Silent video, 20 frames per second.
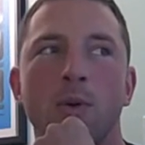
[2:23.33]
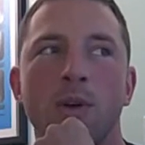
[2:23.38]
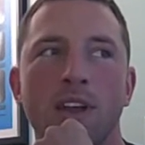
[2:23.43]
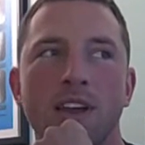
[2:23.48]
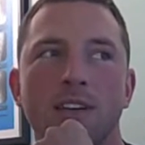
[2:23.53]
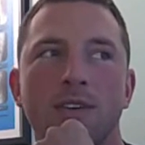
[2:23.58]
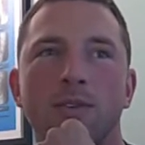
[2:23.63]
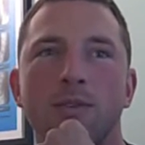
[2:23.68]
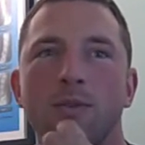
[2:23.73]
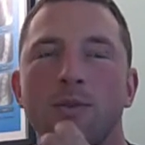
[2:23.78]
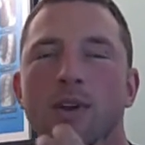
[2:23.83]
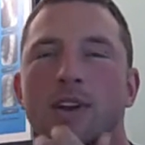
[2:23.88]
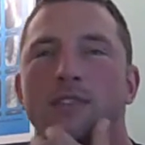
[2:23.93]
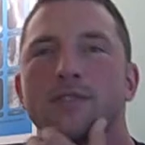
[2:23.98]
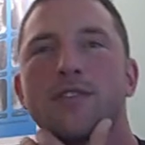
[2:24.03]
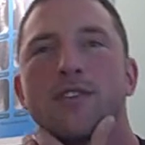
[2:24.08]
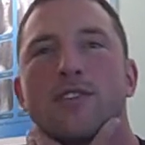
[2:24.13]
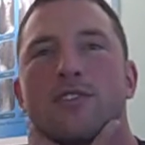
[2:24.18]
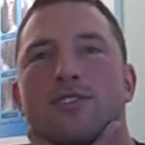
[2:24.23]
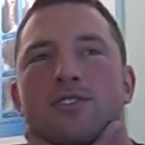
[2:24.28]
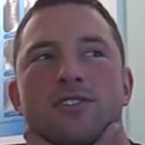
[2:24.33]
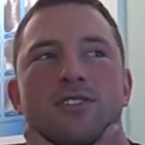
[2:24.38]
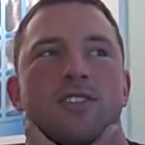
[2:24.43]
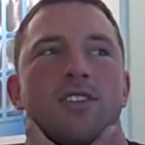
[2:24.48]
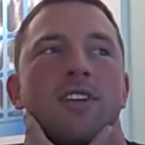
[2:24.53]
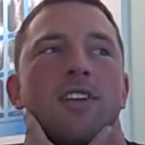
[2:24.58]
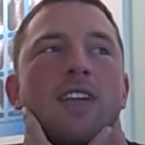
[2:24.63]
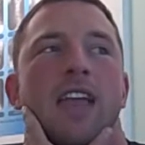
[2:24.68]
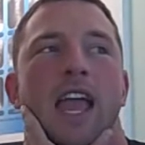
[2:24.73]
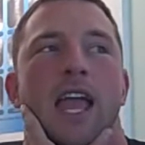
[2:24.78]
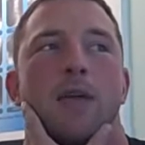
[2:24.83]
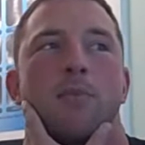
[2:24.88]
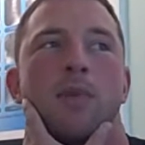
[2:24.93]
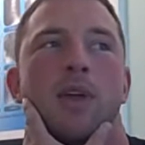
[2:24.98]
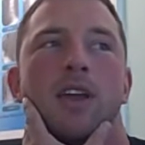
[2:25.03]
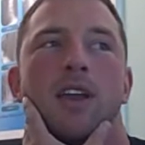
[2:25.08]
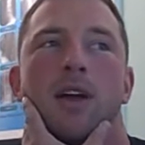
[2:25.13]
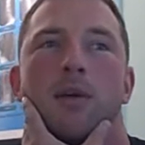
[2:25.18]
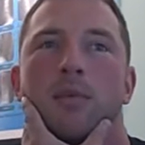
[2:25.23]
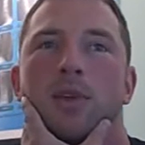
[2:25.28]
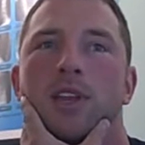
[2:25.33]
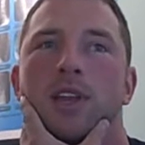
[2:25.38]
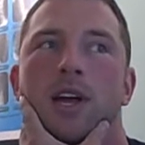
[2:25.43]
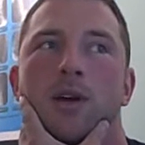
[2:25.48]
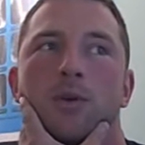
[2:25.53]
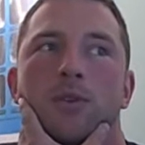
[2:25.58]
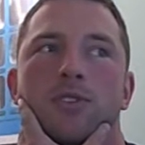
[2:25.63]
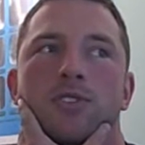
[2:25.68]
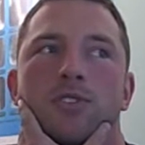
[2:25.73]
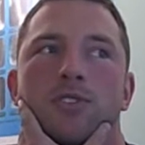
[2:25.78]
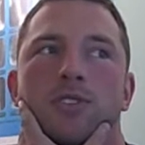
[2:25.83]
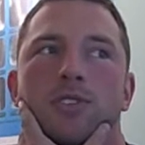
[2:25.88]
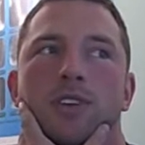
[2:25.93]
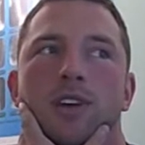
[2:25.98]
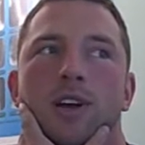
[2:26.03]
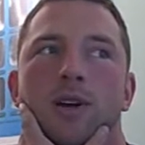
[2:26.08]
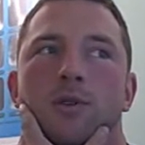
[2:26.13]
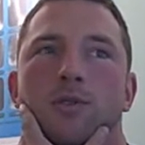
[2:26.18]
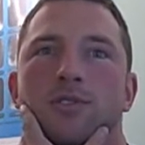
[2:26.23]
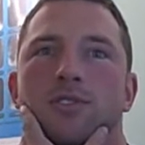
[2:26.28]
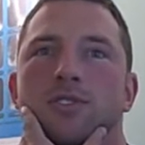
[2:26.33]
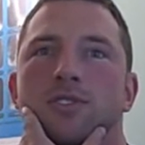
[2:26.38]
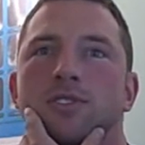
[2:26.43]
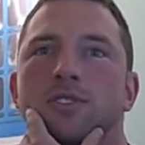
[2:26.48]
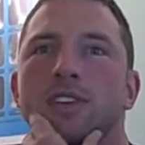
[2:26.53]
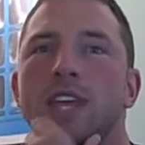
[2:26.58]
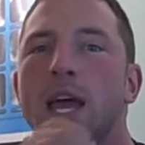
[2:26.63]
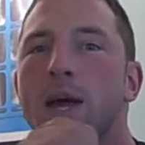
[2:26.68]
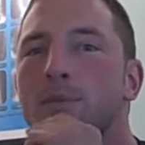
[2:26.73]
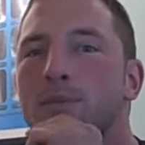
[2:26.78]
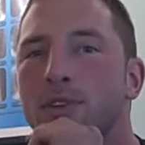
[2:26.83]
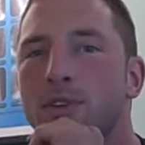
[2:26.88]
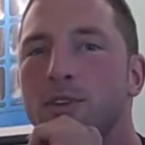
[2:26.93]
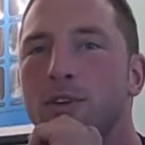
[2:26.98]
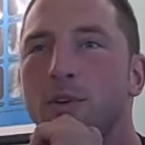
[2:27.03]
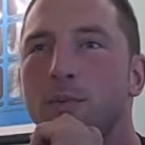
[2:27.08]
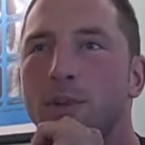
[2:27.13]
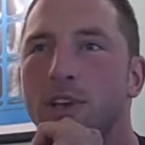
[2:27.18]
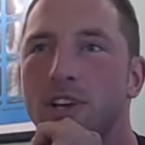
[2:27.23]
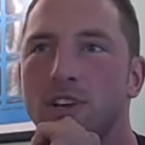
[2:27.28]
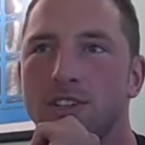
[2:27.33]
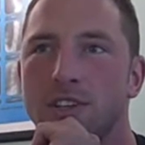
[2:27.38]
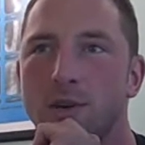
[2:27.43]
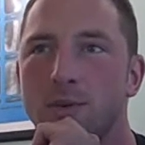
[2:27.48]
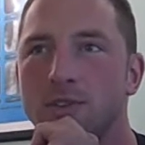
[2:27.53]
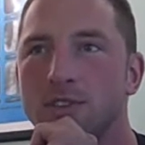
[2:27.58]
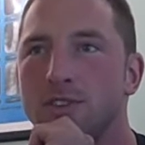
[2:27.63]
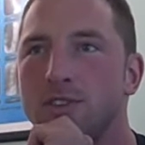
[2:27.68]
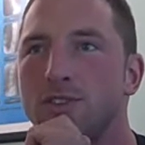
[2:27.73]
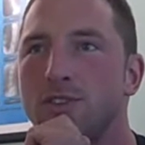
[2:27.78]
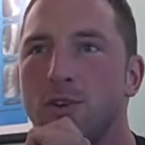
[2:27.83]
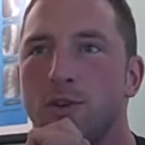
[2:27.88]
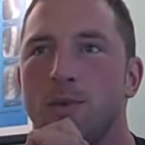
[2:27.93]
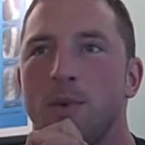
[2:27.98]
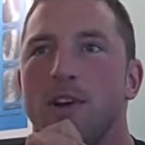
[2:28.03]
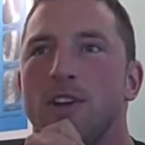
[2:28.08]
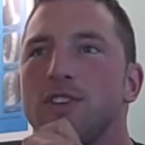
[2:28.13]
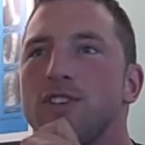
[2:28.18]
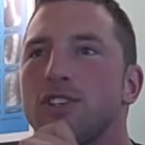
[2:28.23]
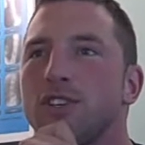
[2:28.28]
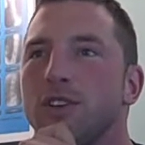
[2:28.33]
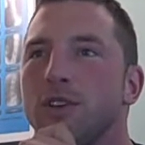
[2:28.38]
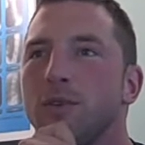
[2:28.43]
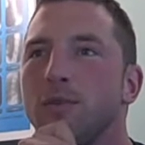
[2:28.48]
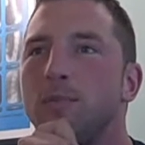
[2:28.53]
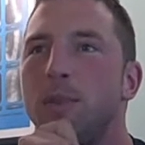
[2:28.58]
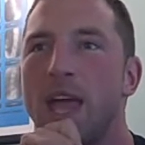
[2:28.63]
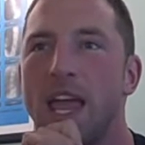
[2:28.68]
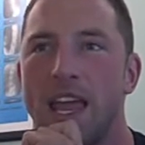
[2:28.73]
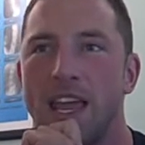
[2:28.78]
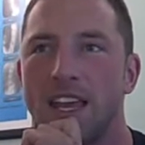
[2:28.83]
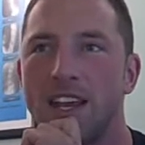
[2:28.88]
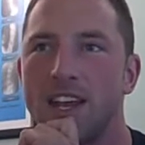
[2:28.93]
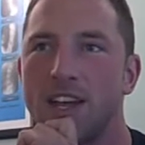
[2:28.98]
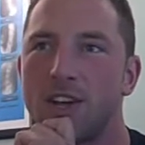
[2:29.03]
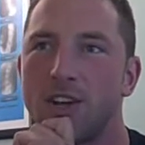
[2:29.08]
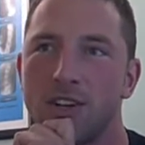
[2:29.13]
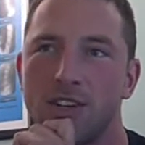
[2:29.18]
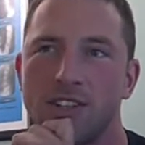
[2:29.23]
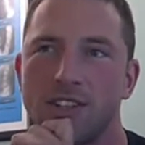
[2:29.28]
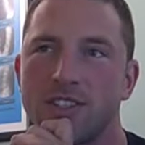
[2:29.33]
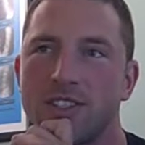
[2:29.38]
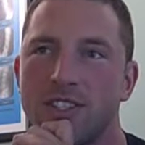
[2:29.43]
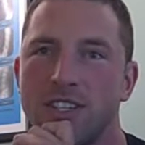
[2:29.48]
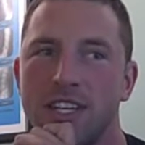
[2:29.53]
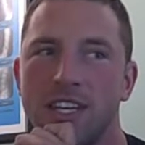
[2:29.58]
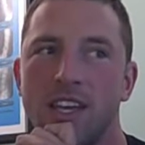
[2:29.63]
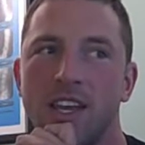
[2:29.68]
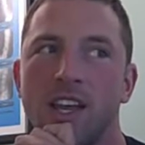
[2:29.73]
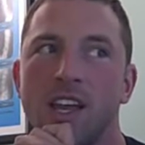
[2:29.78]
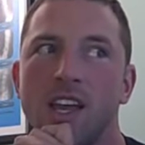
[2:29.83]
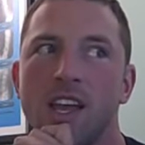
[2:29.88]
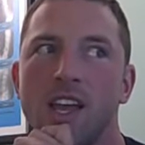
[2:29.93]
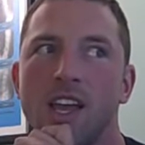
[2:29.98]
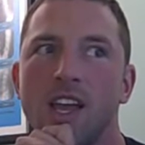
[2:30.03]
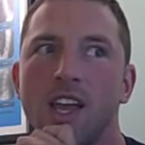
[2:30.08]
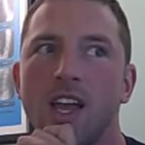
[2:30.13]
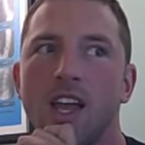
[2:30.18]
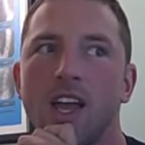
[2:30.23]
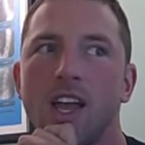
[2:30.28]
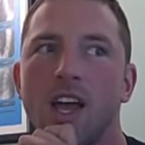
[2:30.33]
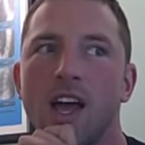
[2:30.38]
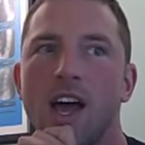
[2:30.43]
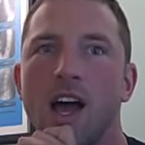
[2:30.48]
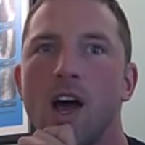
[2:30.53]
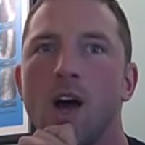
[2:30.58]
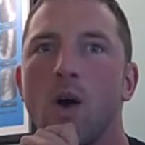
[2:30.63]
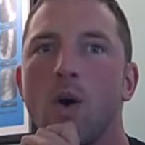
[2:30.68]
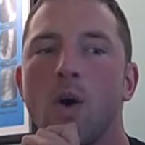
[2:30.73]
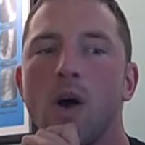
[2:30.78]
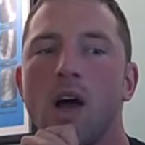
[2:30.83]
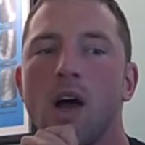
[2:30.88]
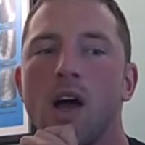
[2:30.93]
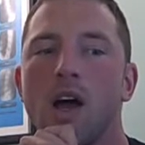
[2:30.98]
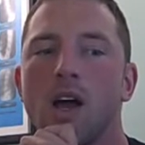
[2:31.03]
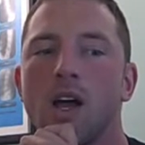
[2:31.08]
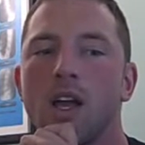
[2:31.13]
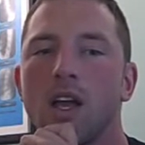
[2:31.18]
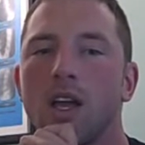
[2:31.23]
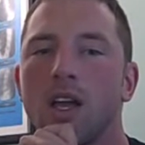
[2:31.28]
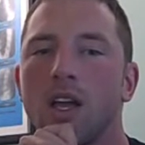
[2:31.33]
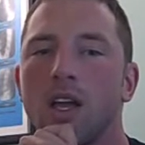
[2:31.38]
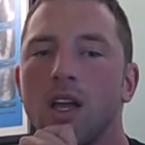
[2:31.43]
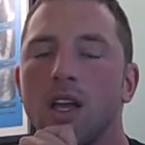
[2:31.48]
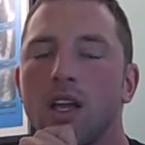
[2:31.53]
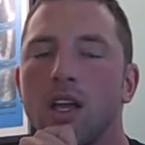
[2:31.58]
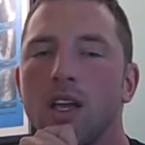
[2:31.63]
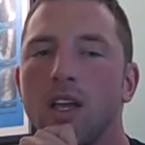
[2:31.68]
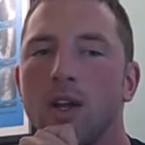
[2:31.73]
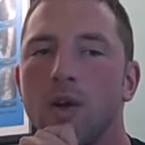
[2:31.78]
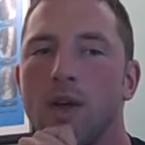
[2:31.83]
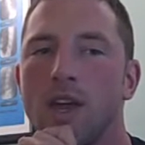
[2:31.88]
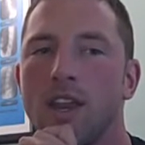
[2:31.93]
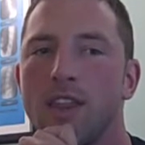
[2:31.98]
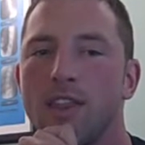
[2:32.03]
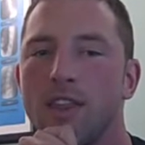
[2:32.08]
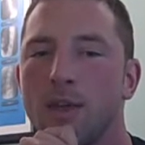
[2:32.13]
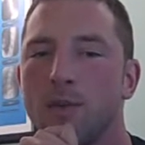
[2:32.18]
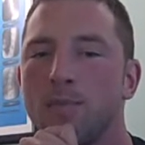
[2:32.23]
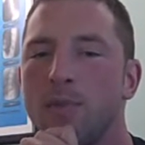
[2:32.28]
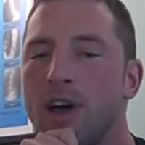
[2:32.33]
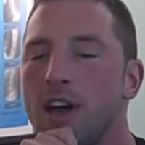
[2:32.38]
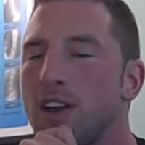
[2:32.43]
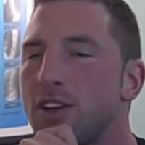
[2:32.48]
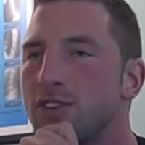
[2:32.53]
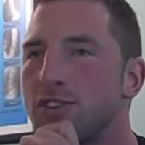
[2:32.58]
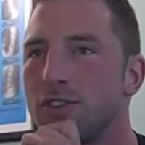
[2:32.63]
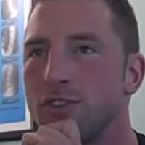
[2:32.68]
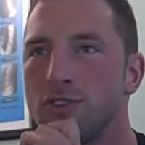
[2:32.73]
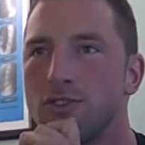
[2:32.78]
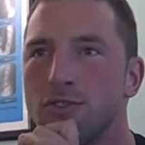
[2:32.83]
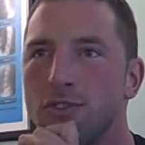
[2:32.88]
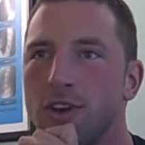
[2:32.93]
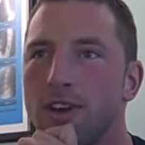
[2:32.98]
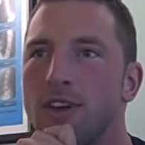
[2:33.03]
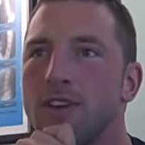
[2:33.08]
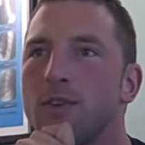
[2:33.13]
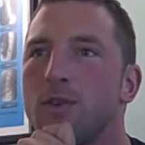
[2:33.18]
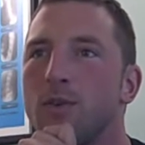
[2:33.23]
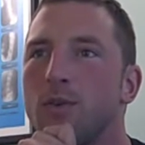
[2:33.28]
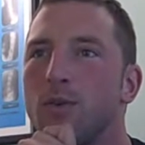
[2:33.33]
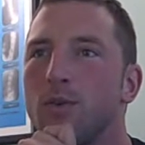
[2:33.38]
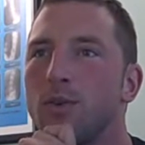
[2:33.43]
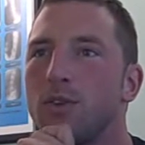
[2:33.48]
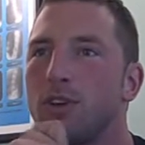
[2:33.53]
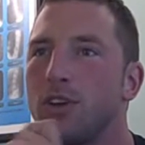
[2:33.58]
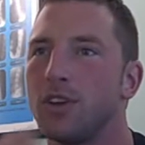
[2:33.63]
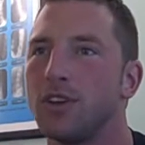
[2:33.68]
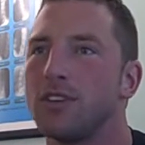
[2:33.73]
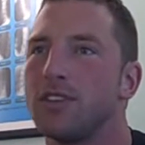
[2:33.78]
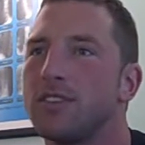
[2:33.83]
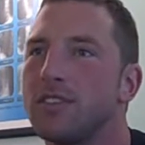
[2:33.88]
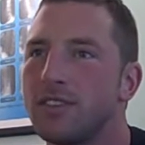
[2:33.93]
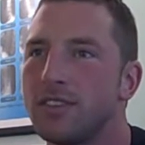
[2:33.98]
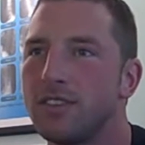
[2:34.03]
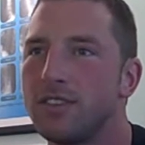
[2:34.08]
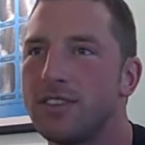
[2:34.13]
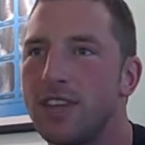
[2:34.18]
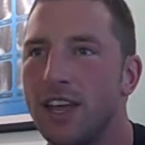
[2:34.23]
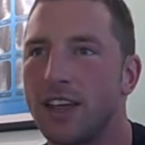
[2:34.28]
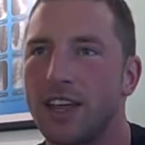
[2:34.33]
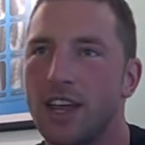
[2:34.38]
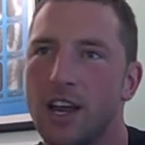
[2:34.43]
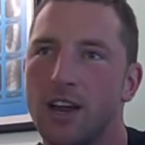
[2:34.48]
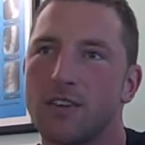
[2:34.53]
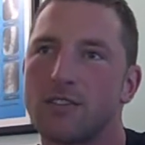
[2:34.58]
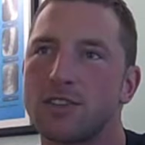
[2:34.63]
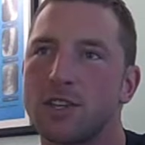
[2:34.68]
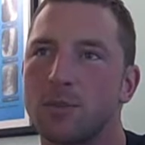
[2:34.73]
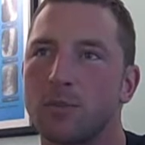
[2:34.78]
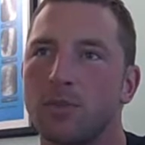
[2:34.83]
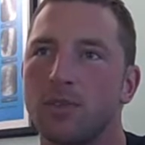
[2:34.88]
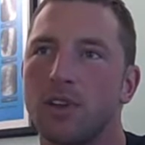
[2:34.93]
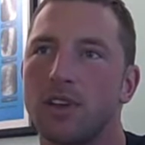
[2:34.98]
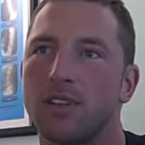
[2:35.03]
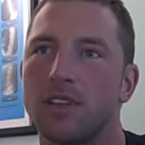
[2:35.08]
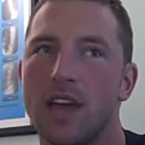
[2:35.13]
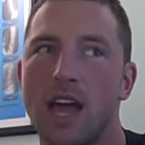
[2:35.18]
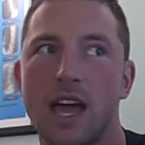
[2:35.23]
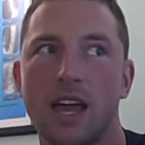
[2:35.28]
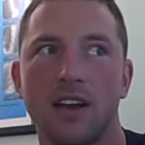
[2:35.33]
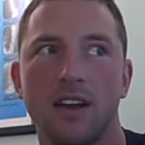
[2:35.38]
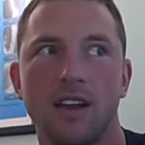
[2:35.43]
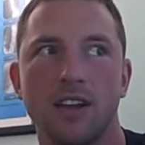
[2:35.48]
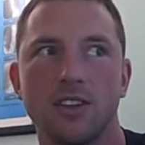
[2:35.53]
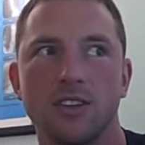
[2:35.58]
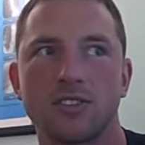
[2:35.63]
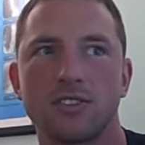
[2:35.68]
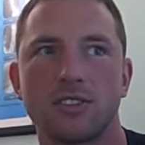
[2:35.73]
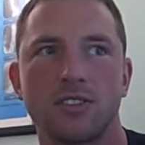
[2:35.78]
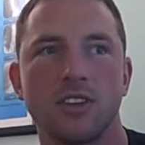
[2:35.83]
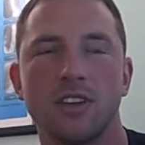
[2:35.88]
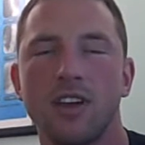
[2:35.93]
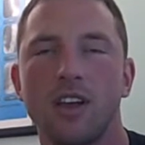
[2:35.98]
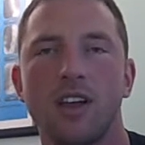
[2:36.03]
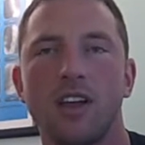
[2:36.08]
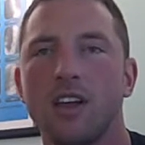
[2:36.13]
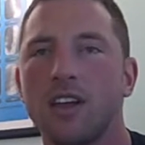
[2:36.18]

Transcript: Well, when I first came in, I was skeptical because I was in so much pain. I couldn't see how anything but a surgery could take care of something like that, and I just